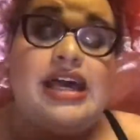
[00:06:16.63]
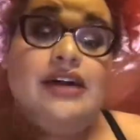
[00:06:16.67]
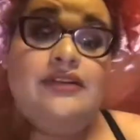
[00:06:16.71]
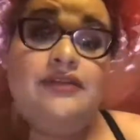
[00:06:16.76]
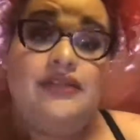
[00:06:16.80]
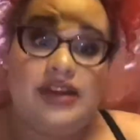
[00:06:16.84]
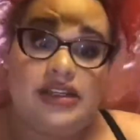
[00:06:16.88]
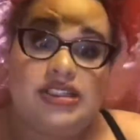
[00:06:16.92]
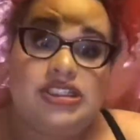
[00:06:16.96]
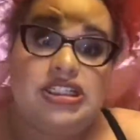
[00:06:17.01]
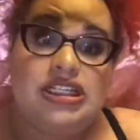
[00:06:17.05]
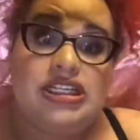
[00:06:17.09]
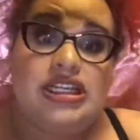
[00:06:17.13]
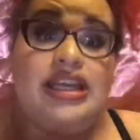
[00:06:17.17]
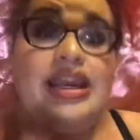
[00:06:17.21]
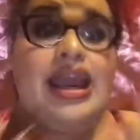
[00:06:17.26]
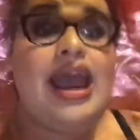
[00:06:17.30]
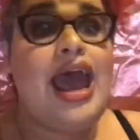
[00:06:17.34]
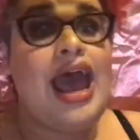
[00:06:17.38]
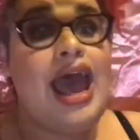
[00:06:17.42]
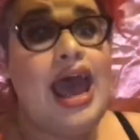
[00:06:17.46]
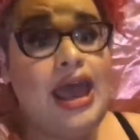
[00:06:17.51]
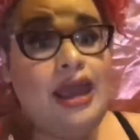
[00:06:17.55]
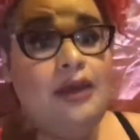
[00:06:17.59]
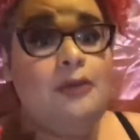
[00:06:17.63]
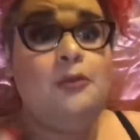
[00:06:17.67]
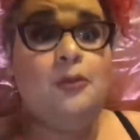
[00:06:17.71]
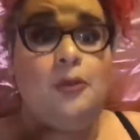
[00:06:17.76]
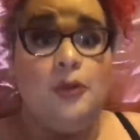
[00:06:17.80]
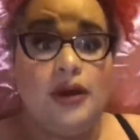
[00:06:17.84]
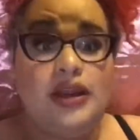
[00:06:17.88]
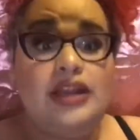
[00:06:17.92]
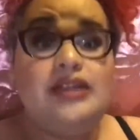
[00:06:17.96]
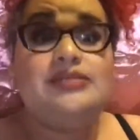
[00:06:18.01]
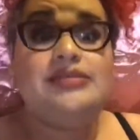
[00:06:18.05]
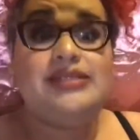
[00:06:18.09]
eventually I
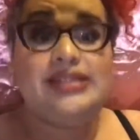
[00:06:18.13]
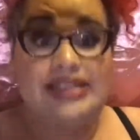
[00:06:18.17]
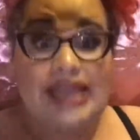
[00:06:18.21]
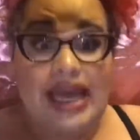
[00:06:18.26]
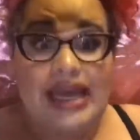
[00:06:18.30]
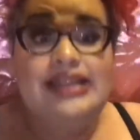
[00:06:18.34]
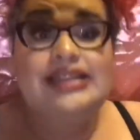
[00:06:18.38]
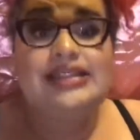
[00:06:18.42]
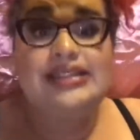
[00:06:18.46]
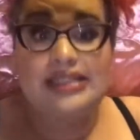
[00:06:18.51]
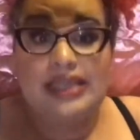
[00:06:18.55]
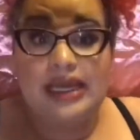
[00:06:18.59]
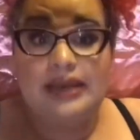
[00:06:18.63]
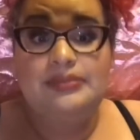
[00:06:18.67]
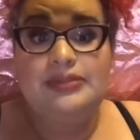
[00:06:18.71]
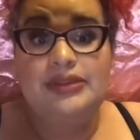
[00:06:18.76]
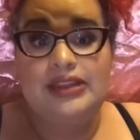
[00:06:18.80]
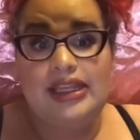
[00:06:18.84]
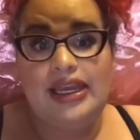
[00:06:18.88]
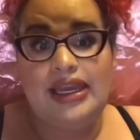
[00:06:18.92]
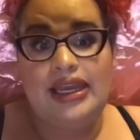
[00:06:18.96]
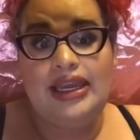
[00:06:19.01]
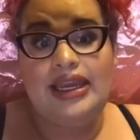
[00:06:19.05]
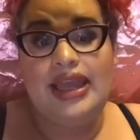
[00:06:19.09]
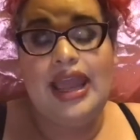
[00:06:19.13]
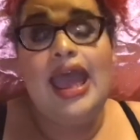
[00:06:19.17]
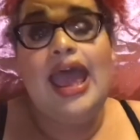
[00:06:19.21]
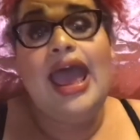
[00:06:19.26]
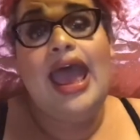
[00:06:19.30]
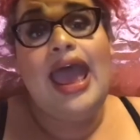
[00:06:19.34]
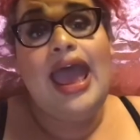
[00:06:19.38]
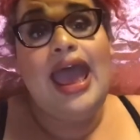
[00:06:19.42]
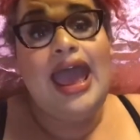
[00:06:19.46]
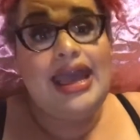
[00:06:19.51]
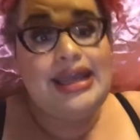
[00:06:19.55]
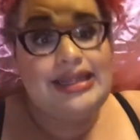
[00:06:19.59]
would have said something
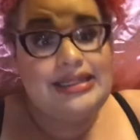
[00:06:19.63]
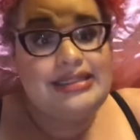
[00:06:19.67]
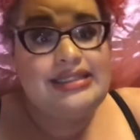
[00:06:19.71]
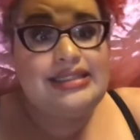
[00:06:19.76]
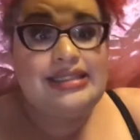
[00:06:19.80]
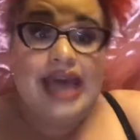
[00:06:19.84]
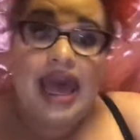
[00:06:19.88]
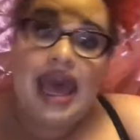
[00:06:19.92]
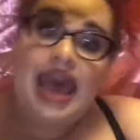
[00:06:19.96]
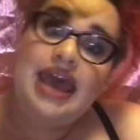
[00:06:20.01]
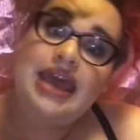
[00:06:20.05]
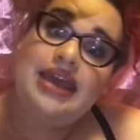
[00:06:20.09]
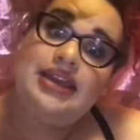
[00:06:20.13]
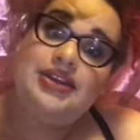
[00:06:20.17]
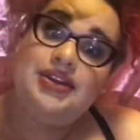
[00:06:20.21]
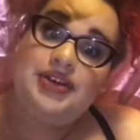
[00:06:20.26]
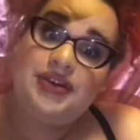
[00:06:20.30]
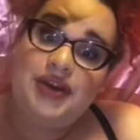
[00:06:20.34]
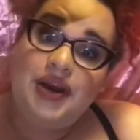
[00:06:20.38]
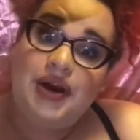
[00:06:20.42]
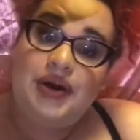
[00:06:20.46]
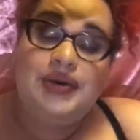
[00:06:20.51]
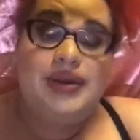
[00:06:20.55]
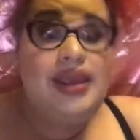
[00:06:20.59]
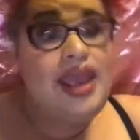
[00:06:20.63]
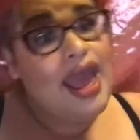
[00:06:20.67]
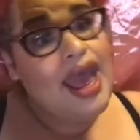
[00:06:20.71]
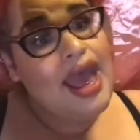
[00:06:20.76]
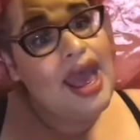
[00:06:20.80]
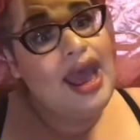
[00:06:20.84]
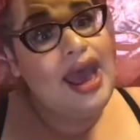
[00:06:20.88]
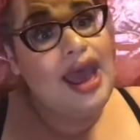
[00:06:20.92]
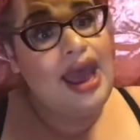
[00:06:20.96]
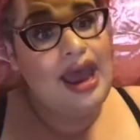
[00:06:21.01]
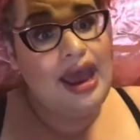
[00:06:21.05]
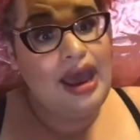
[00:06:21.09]
and said, you know,
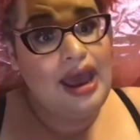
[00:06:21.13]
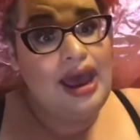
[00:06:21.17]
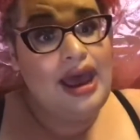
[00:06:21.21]
yeah,